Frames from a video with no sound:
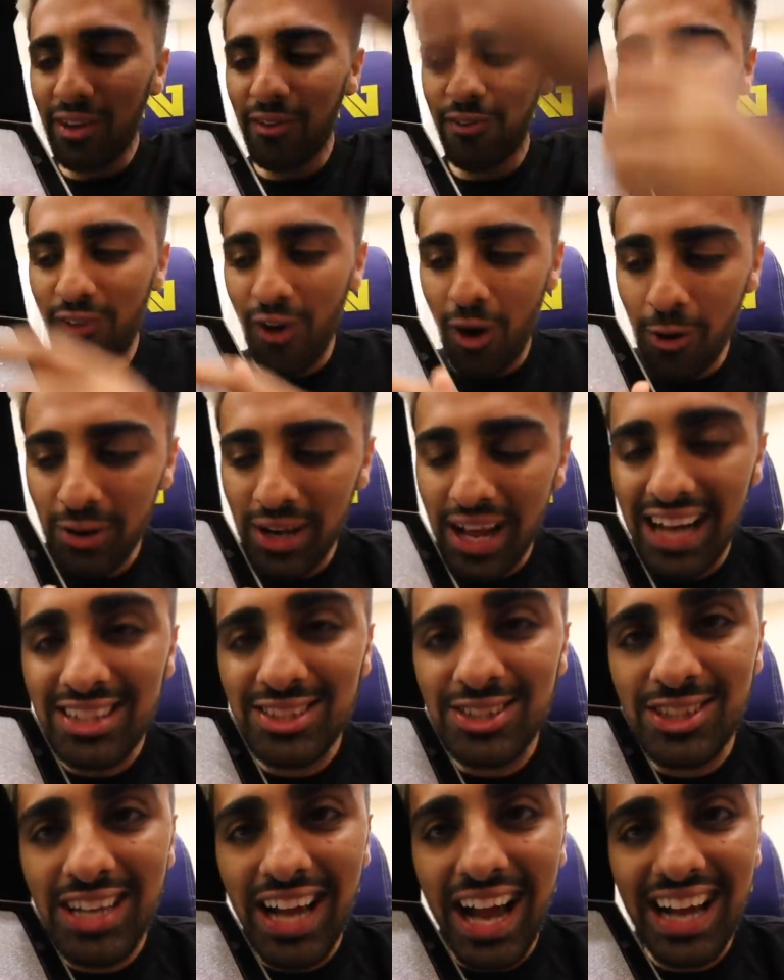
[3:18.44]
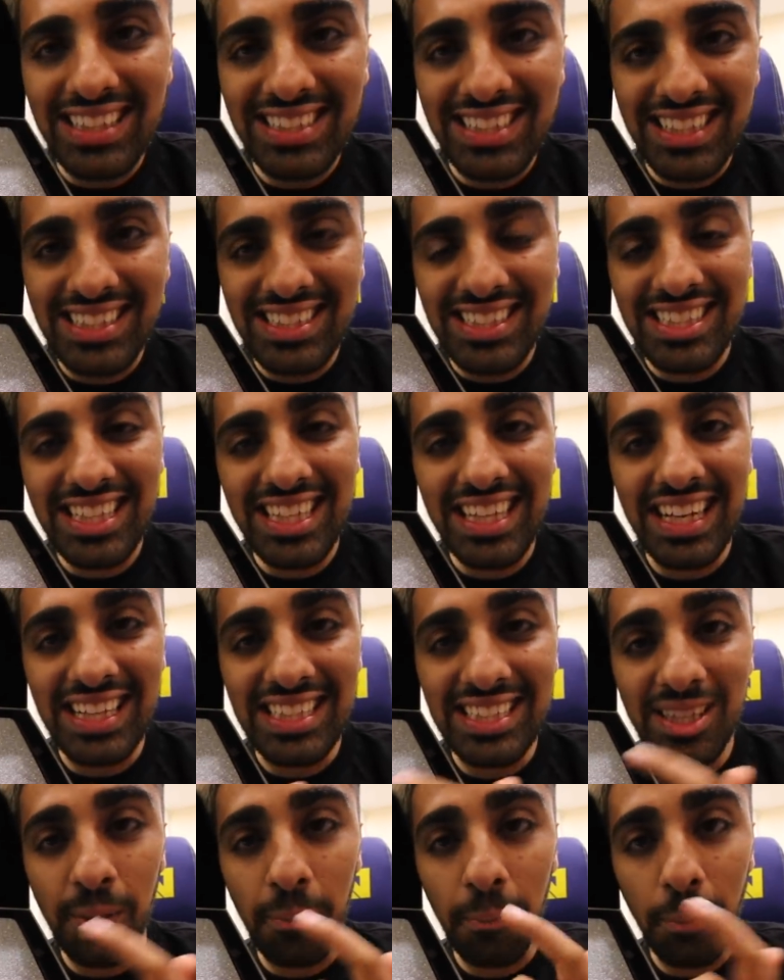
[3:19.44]
The phone, as you guys can see,
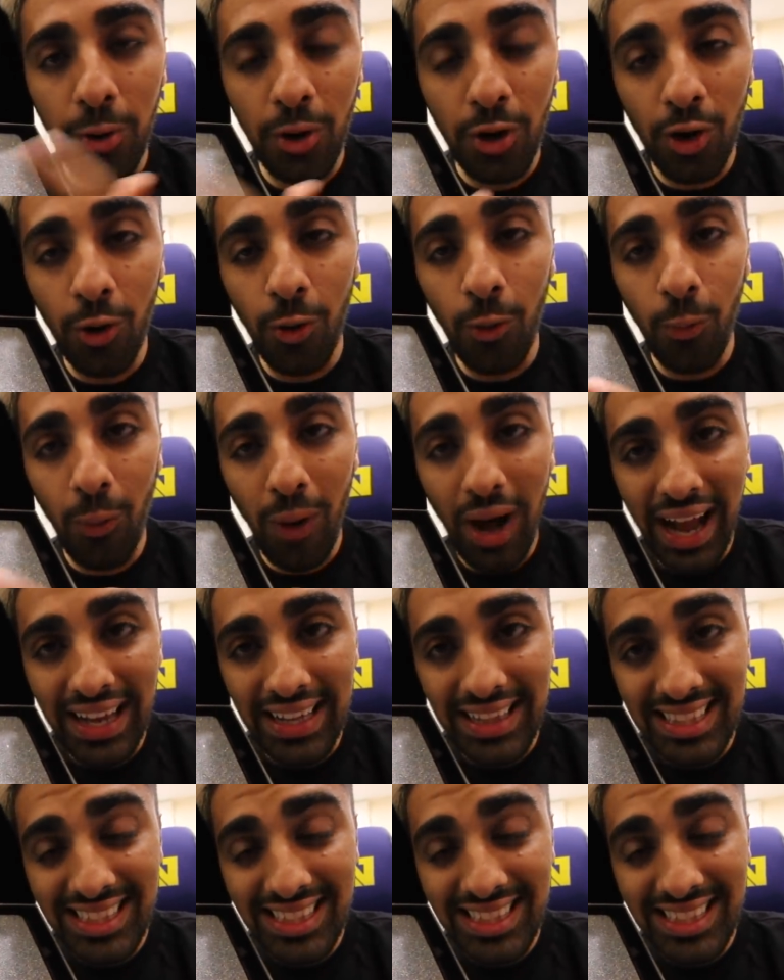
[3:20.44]
is in pearl white.